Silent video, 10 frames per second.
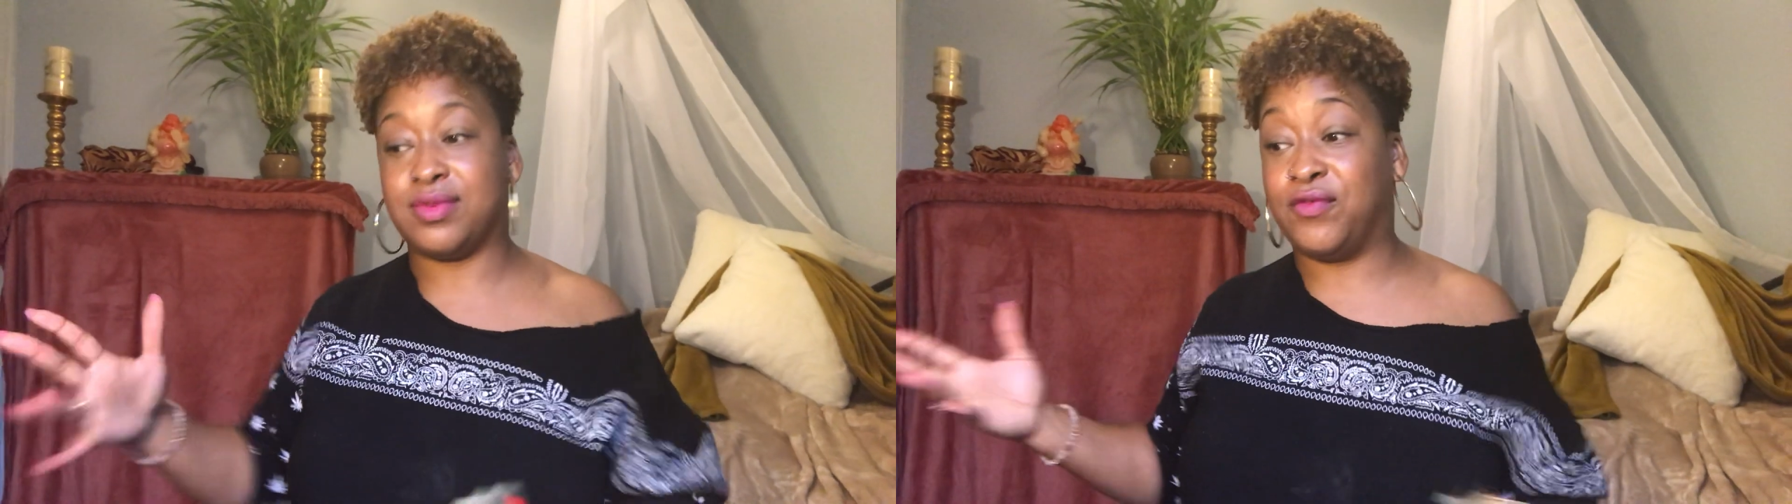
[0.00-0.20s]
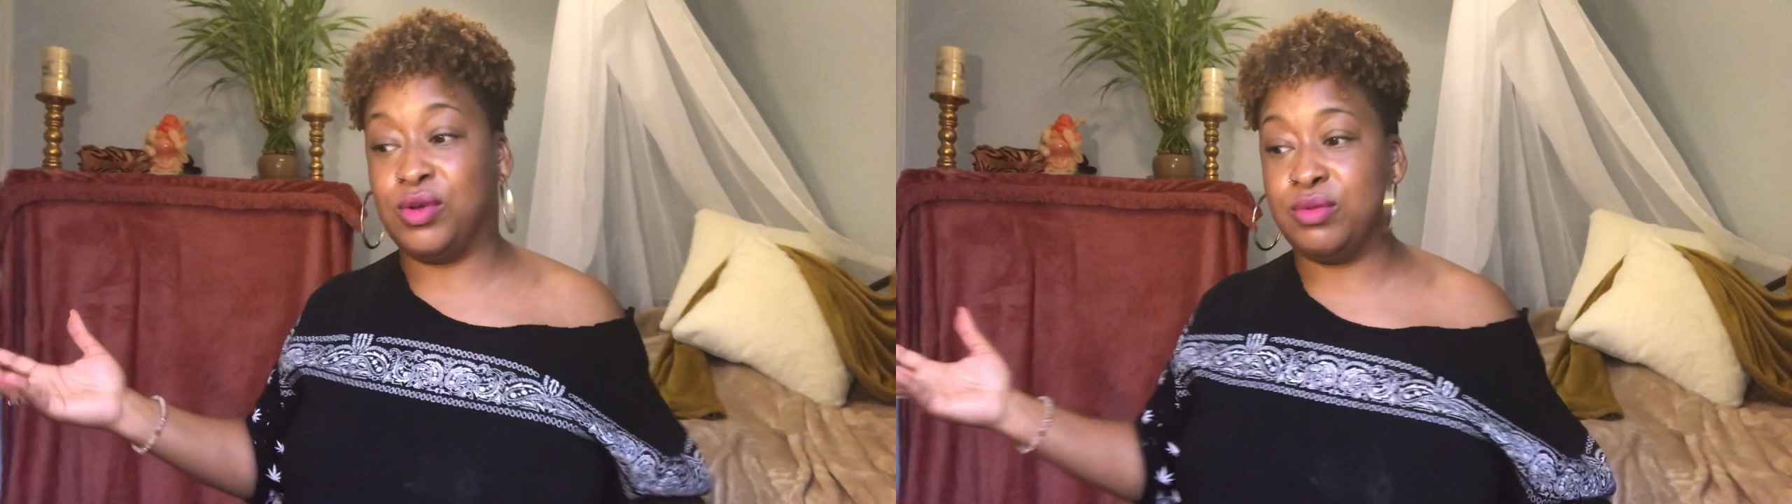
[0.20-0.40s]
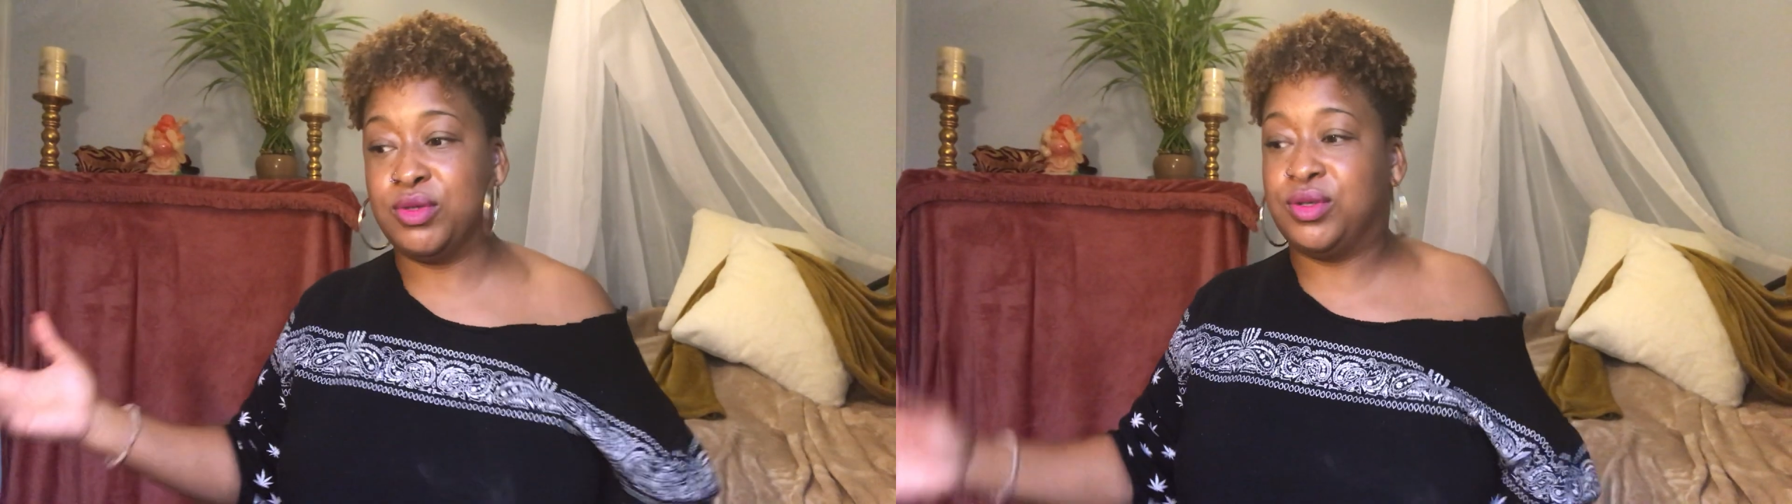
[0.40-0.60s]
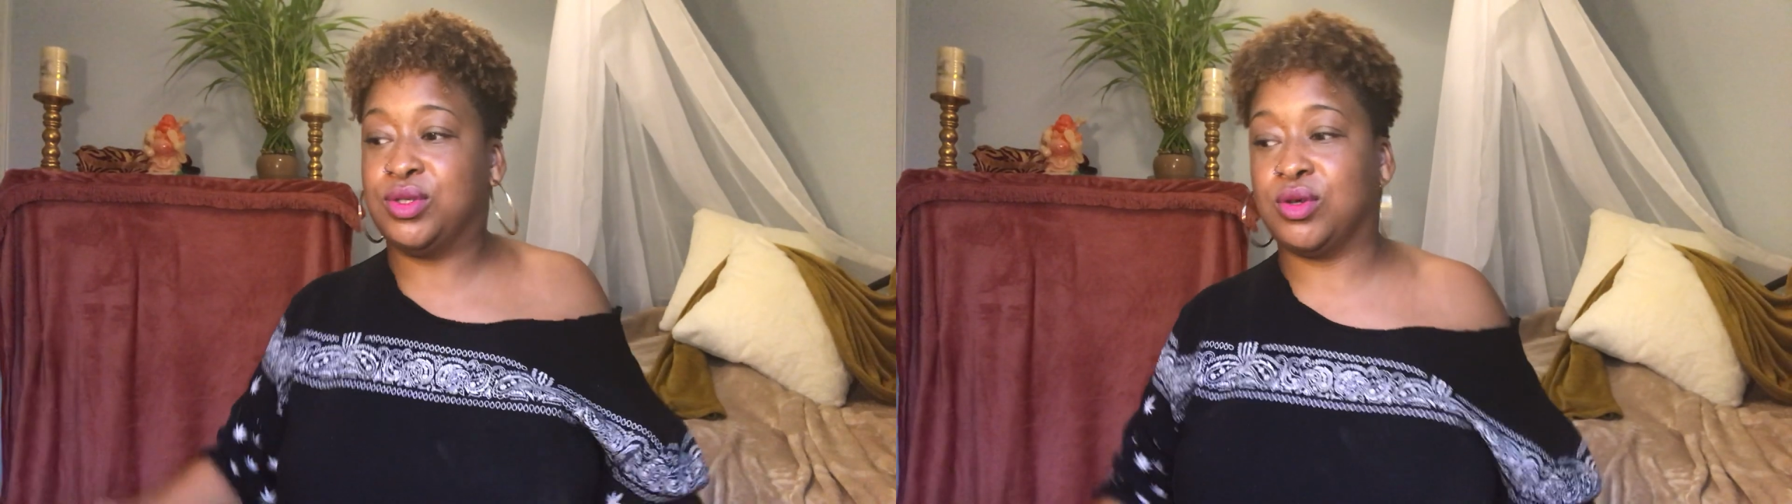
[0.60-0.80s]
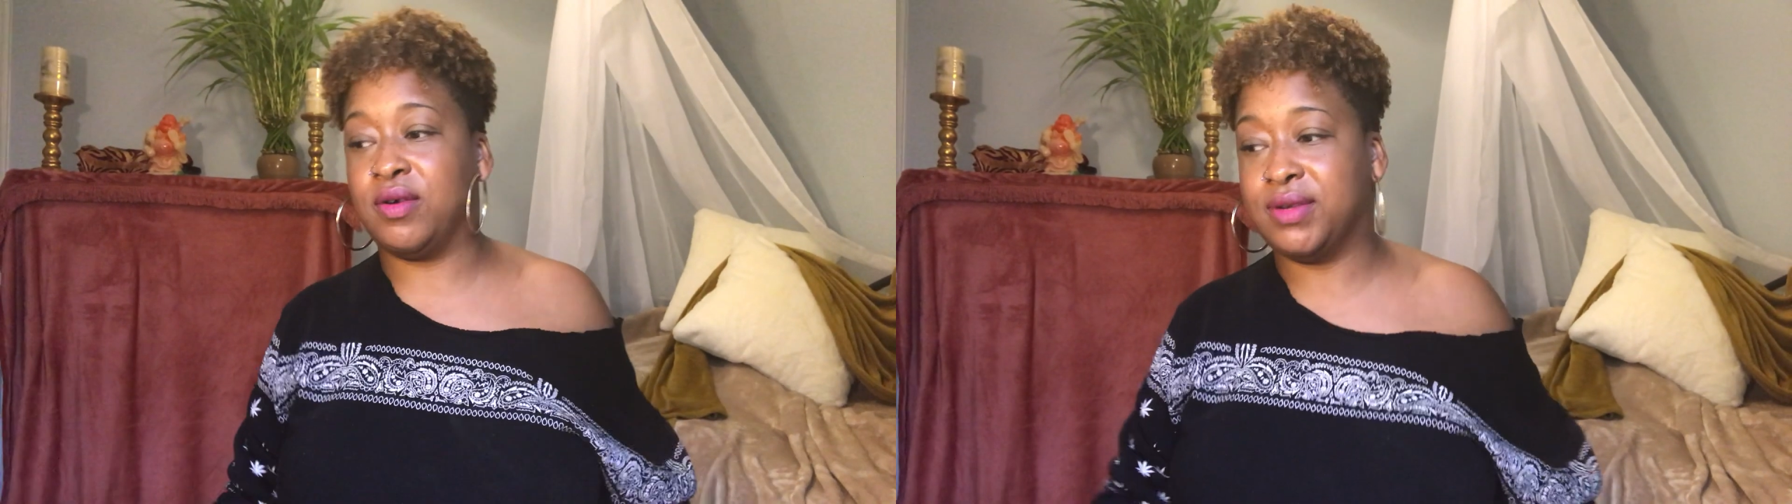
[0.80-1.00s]
the full moon
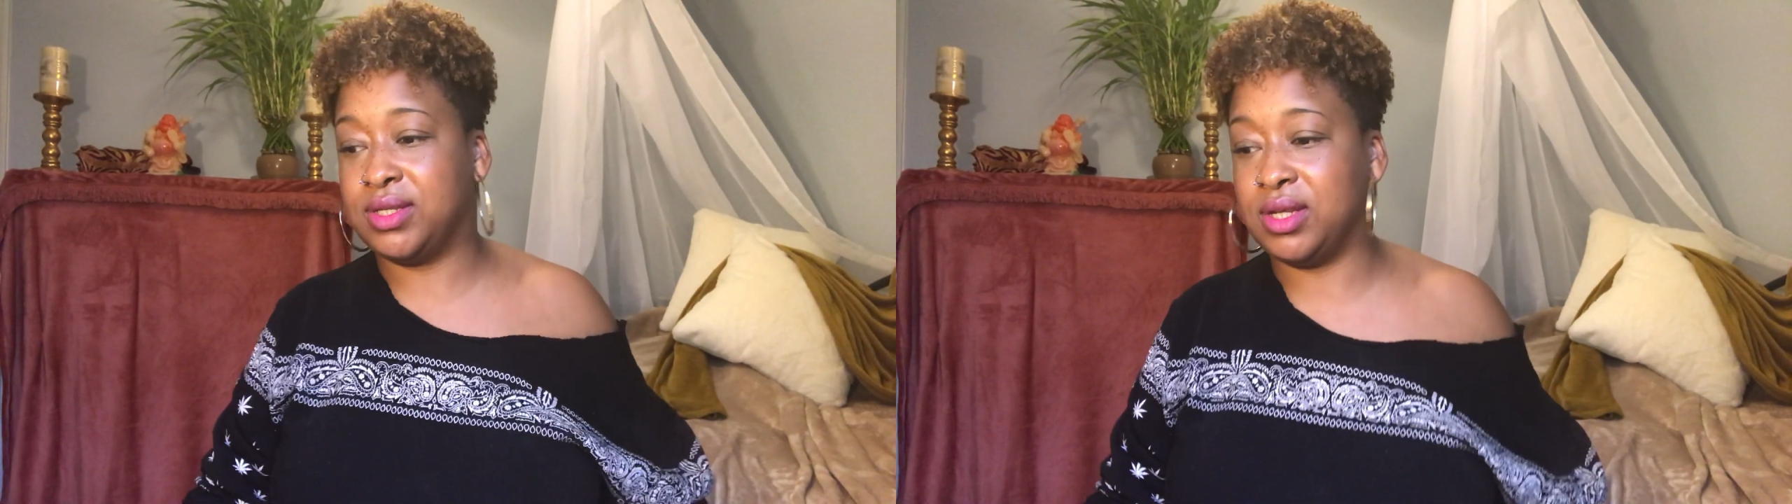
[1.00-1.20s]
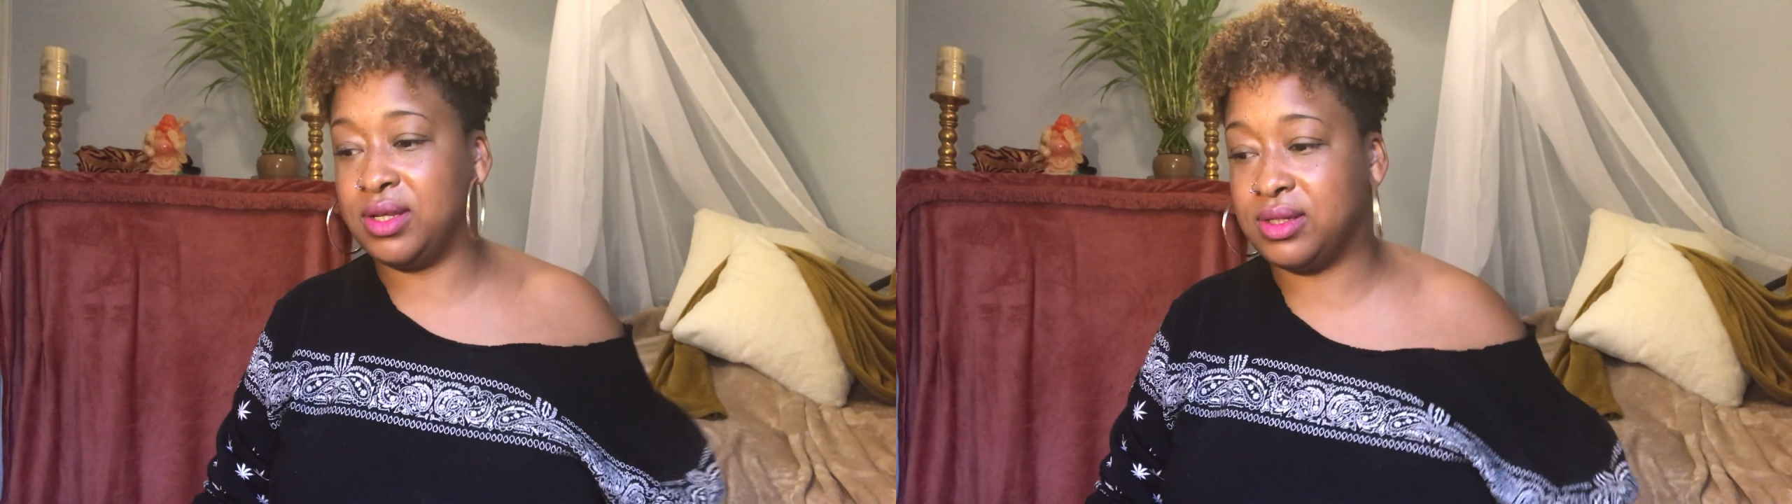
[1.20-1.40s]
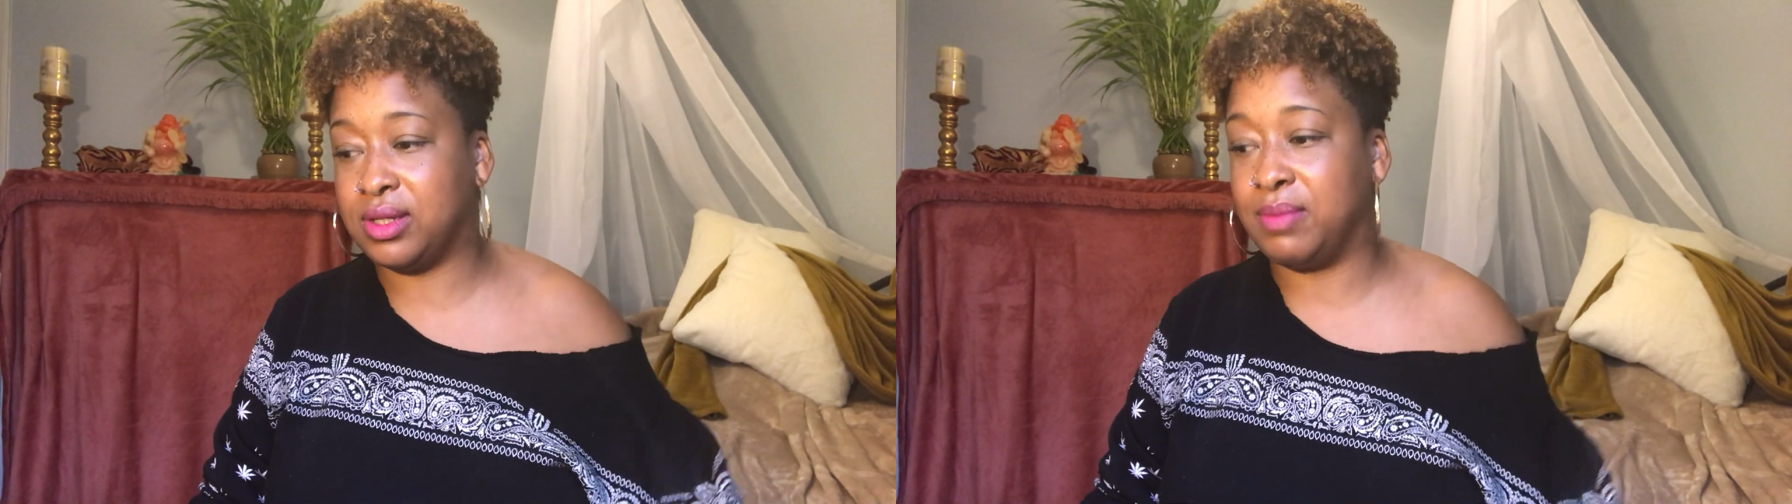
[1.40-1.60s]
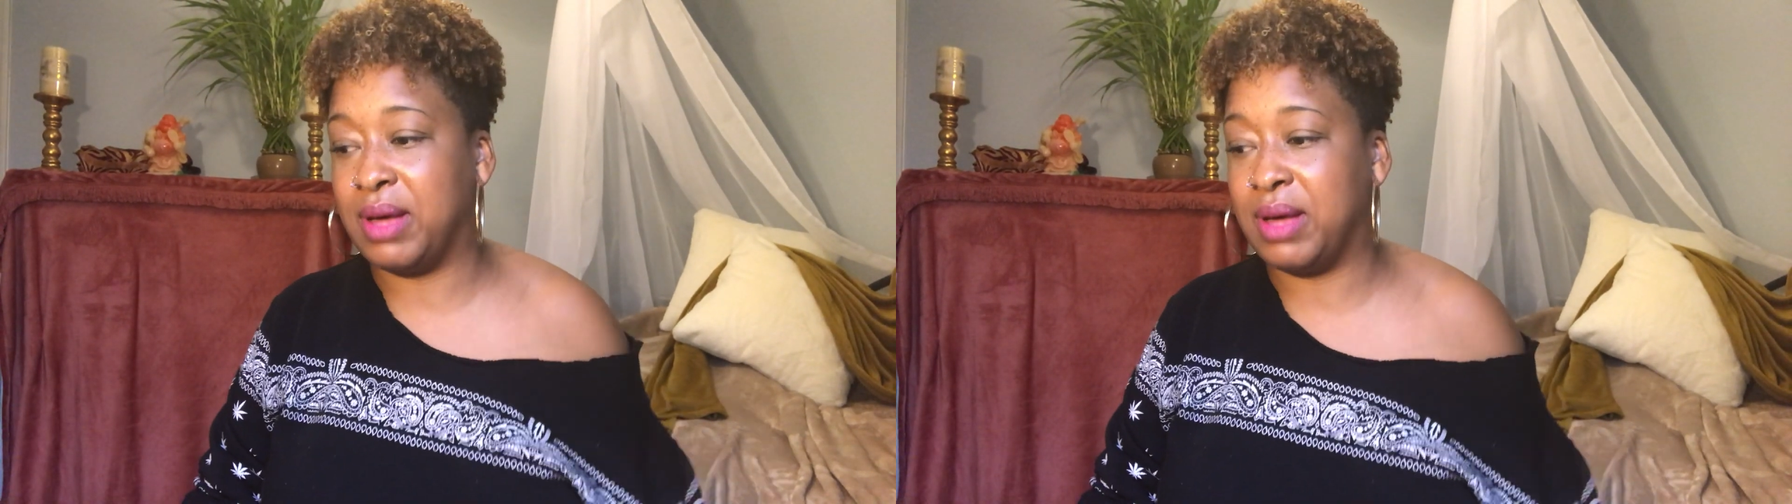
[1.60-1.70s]
in Taurus is